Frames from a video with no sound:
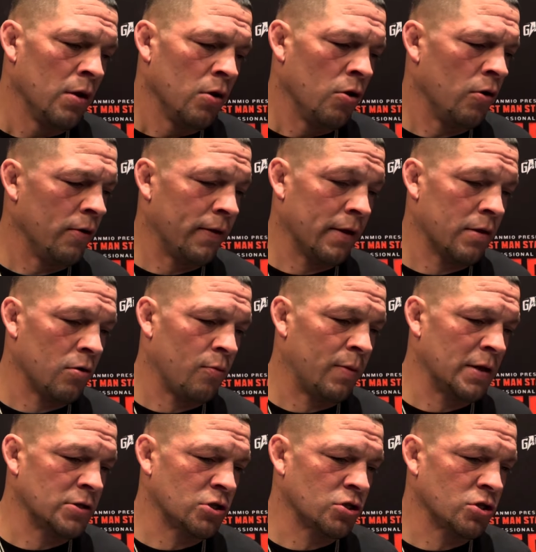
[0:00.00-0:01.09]
who does a whole
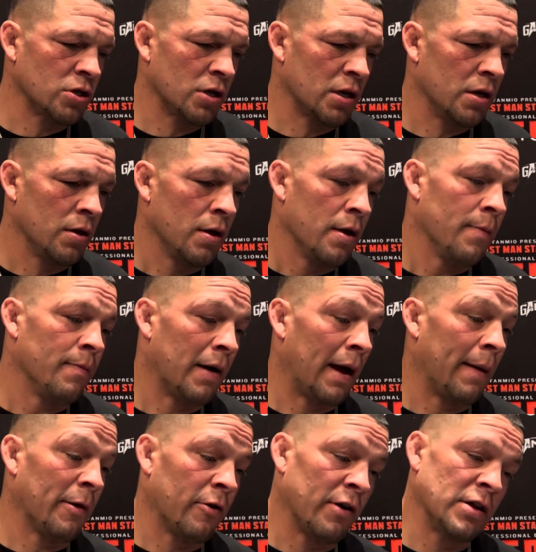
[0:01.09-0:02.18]
bunch of shit. Bobby,
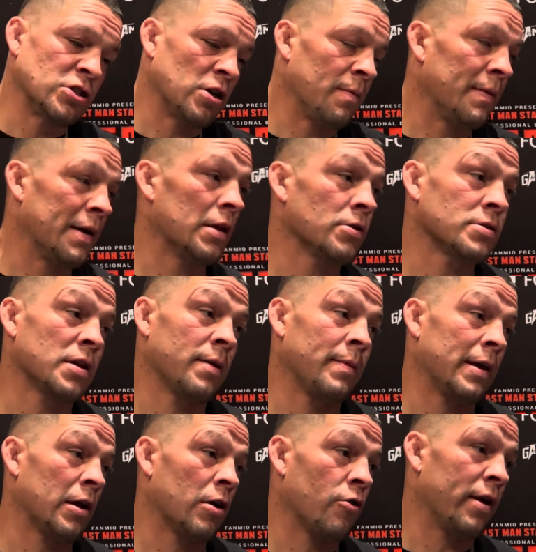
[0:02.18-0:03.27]
Bobby Green, Jim Miller is gonna
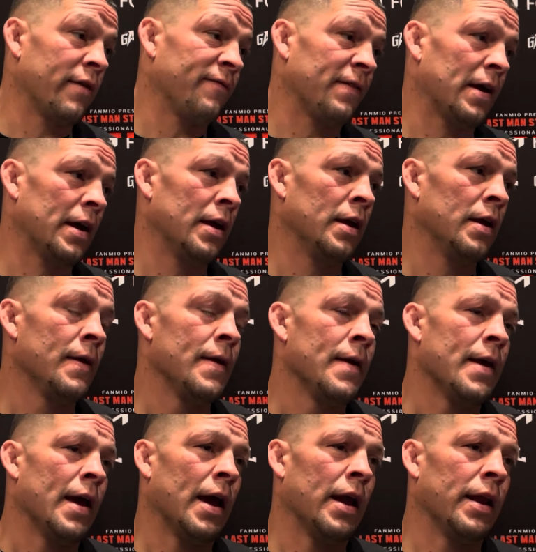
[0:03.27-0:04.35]
be a great fight,
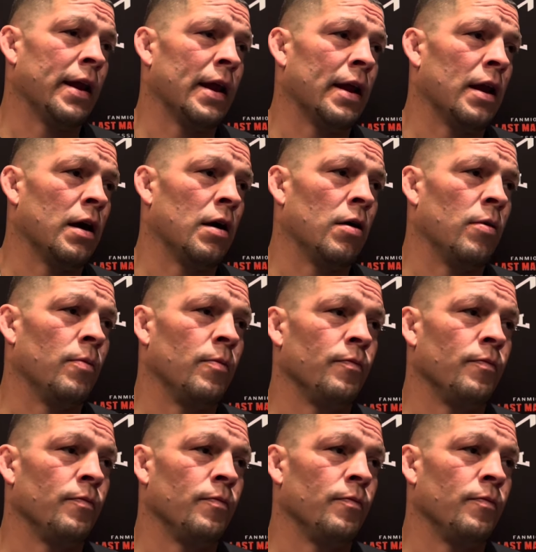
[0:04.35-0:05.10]
and then um,